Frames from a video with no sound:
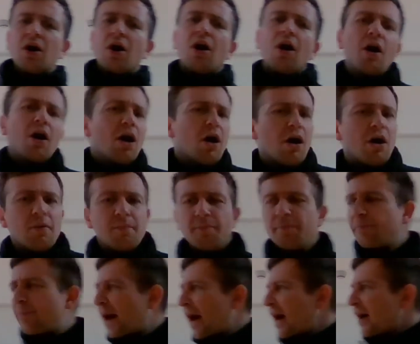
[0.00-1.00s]
or
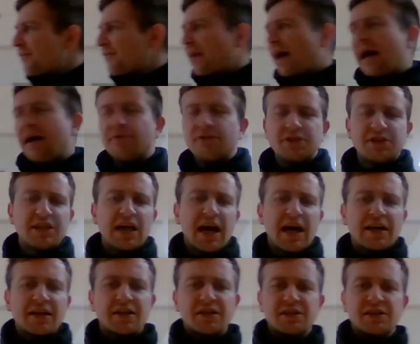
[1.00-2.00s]
path
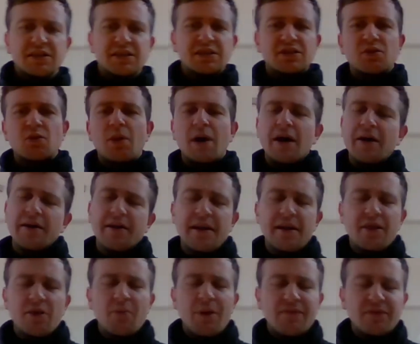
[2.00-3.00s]
outside because
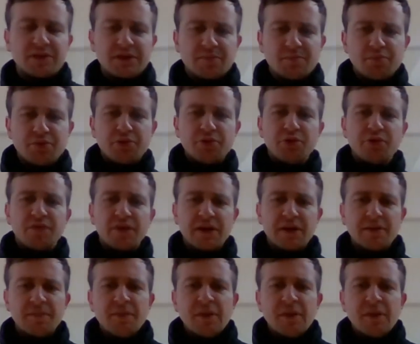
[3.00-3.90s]
the weather's improving.